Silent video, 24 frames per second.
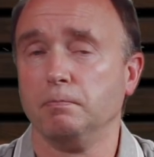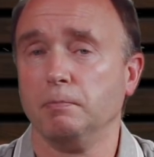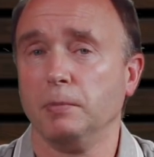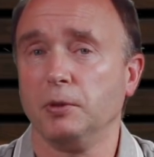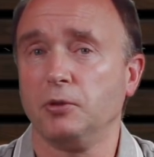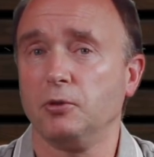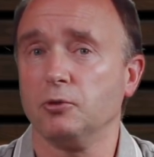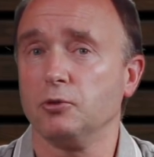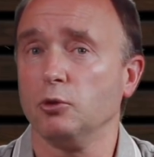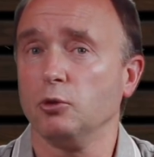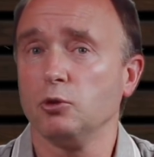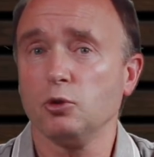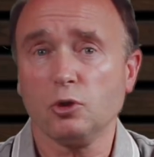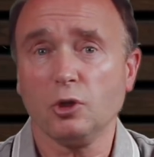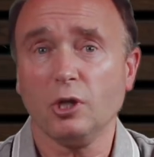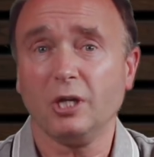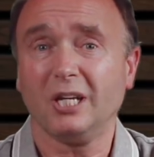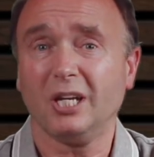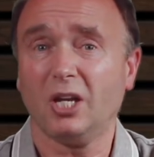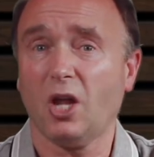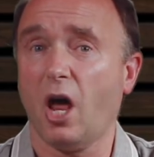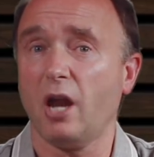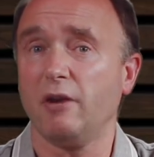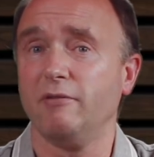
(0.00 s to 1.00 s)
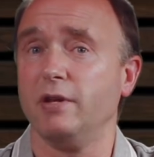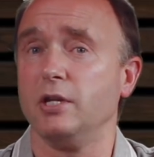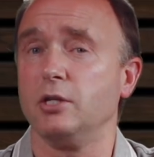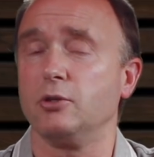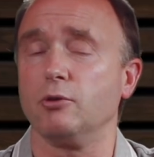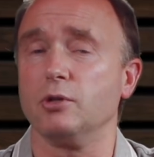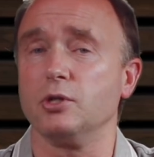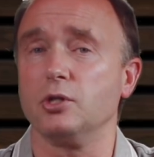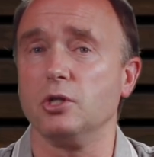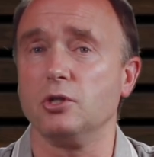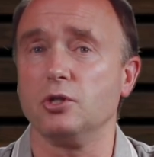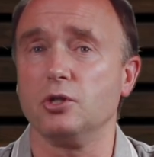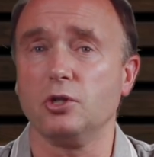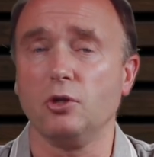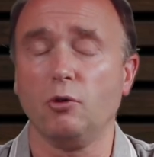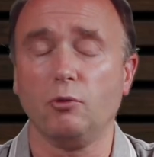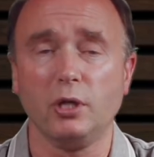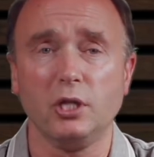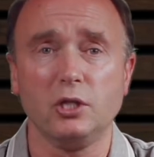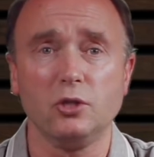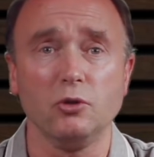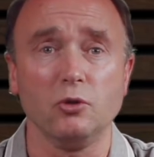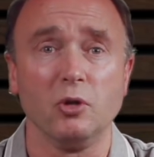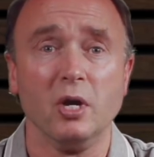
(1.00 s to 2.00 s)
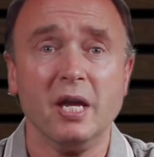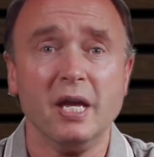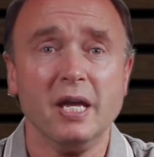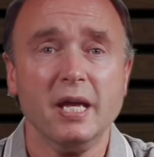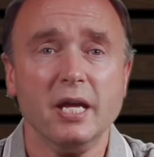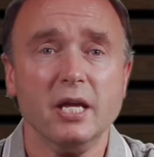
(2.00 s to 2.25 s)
But there's also a lot of interest in Sony too.